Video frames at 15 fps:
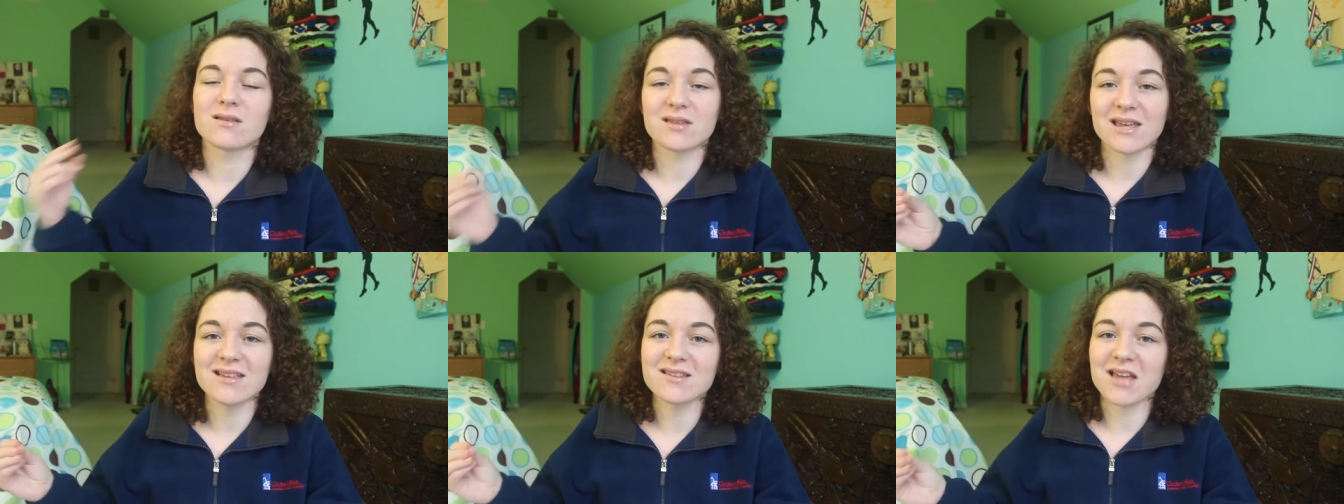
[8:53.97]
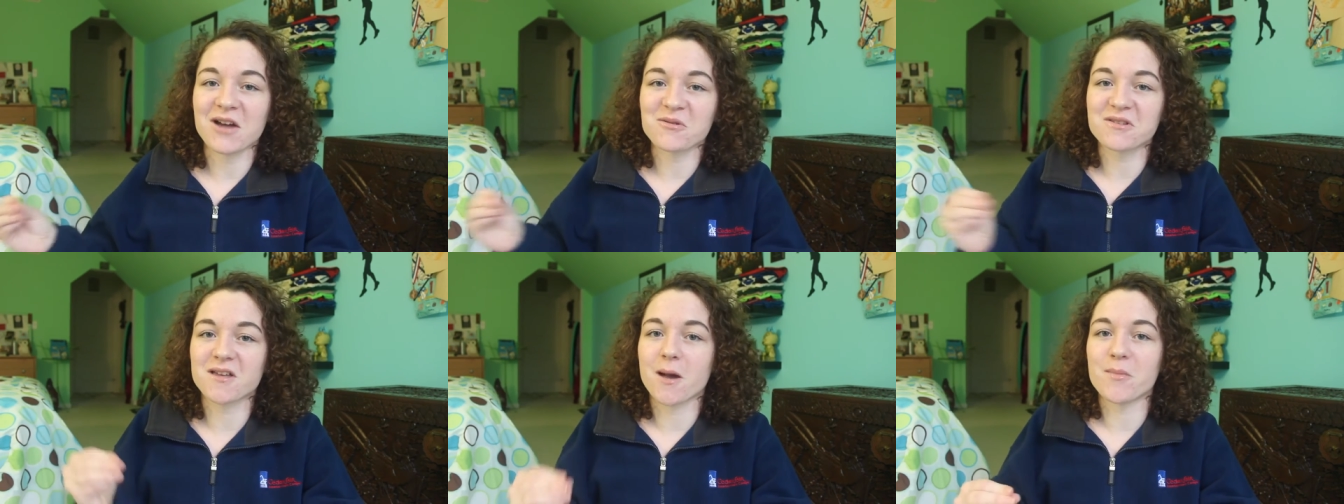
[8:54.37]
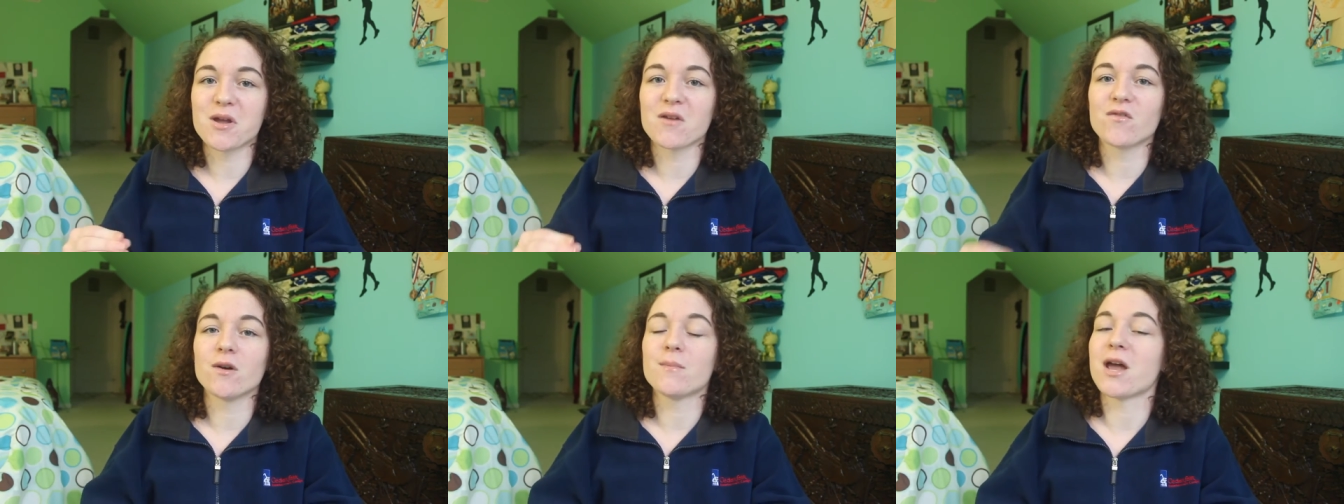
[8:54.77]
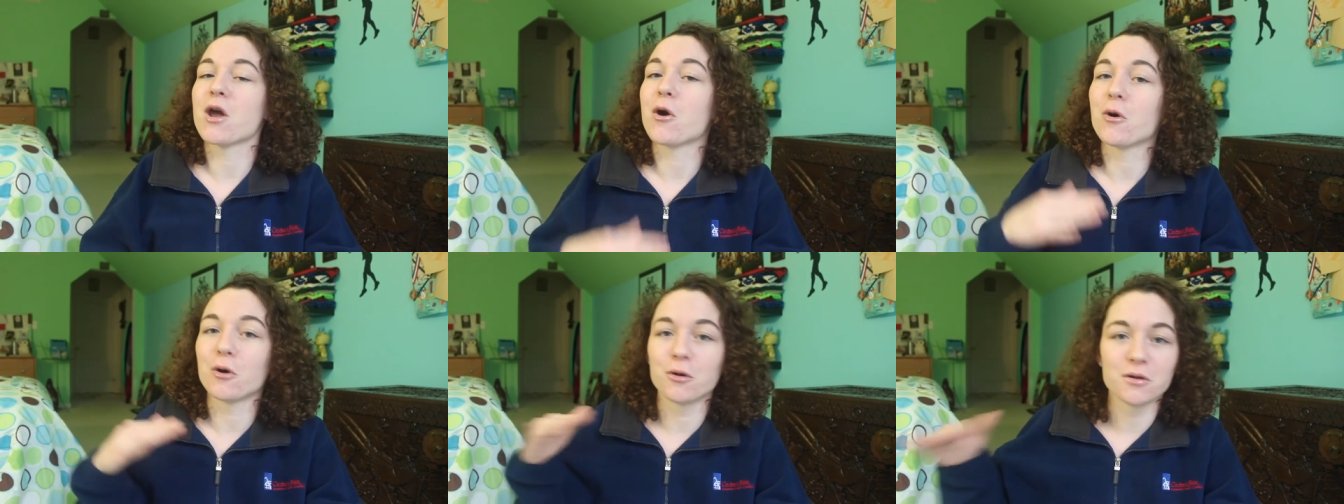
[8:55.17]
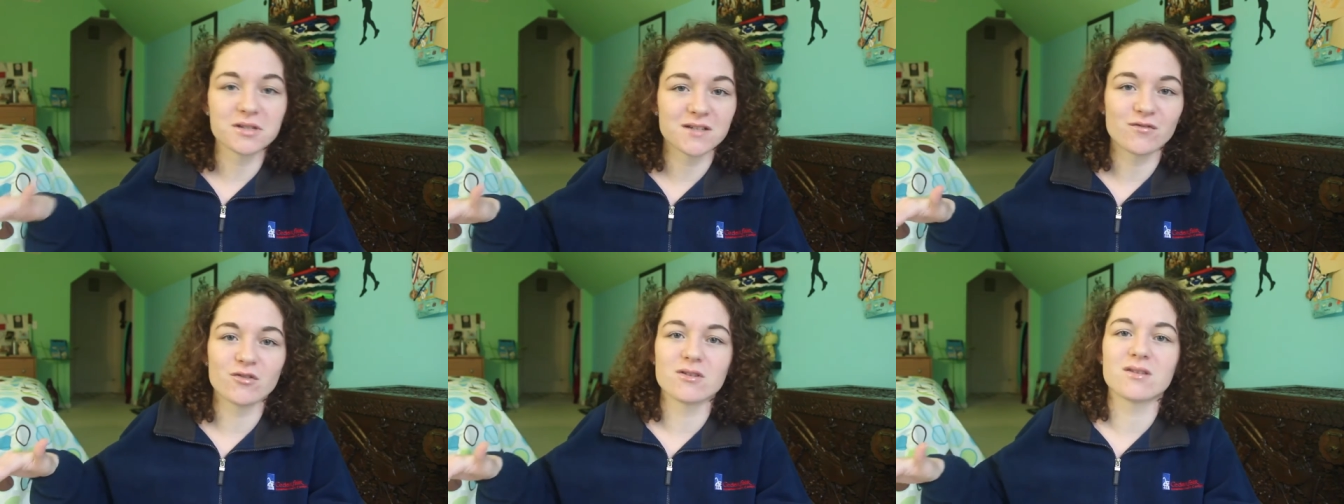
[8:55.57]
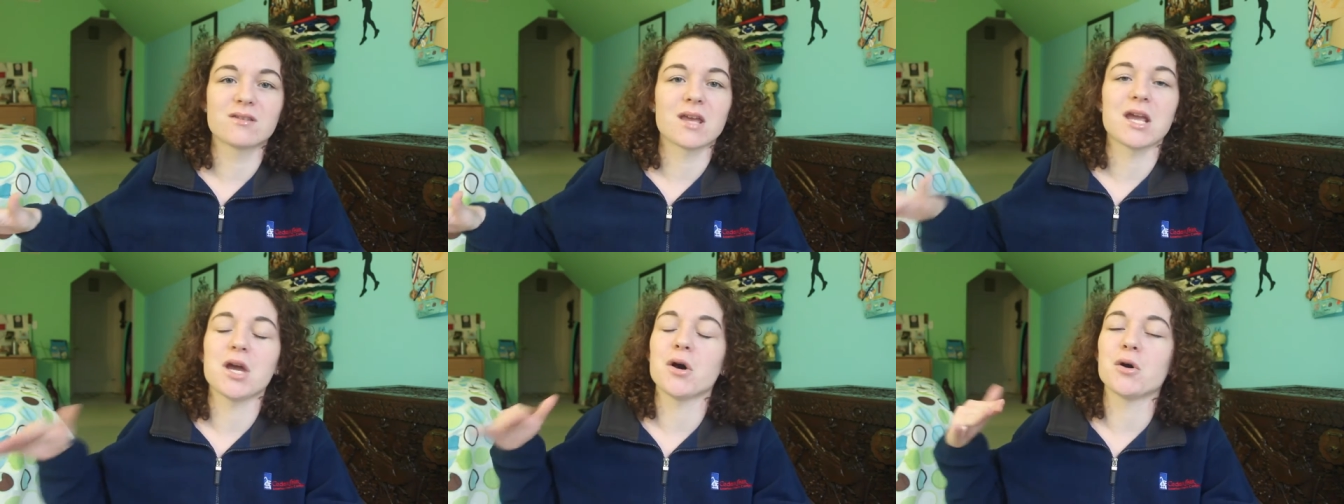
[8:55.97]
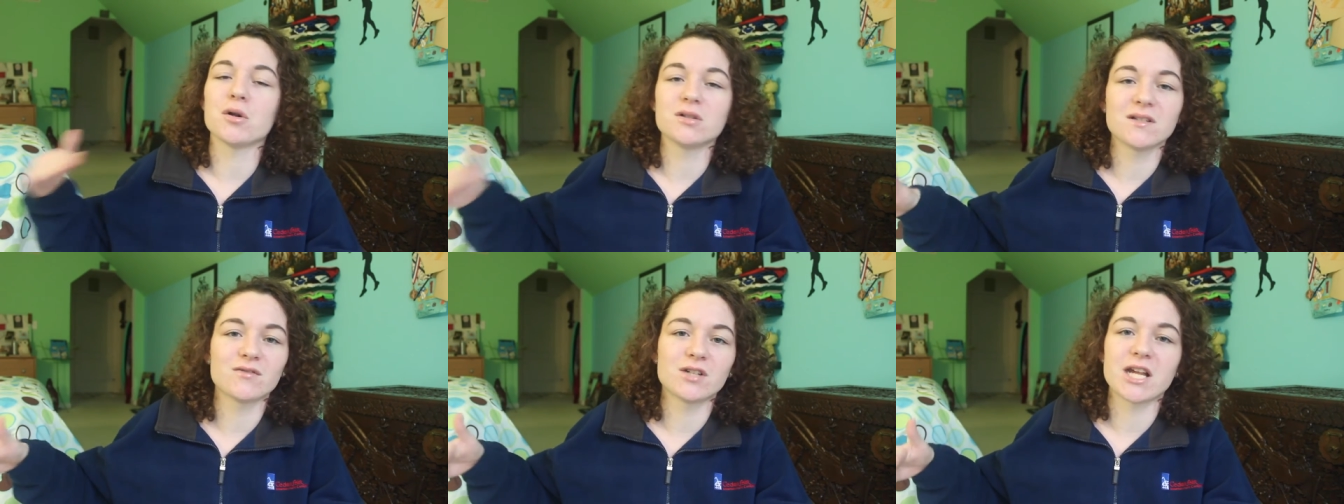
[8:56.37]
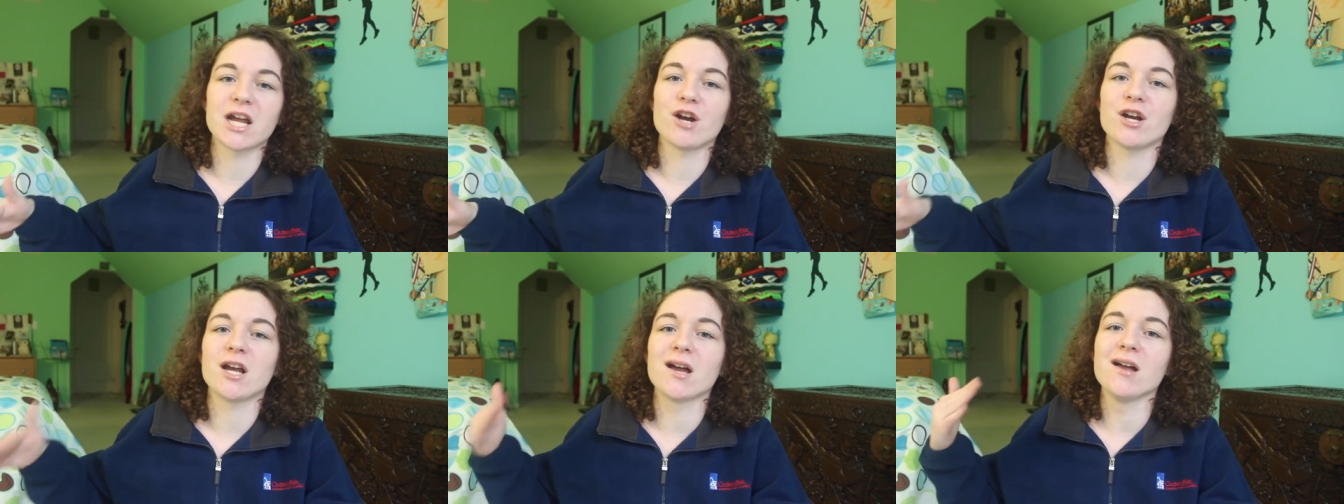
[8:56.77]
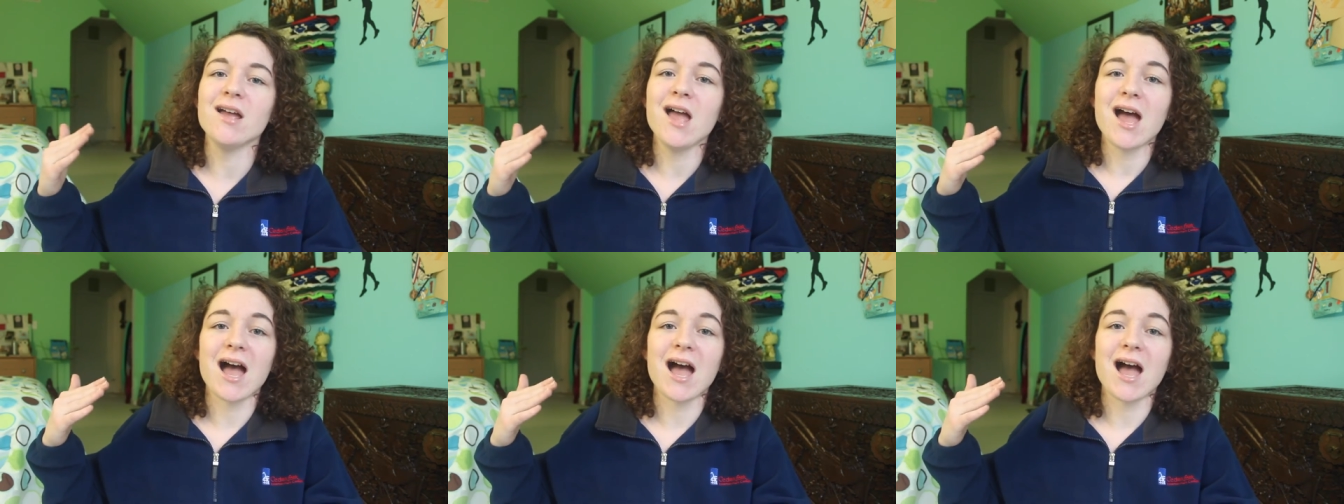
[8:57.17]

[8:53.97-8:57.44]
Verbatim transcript: Since I was coming from a whole different state, a whole different area,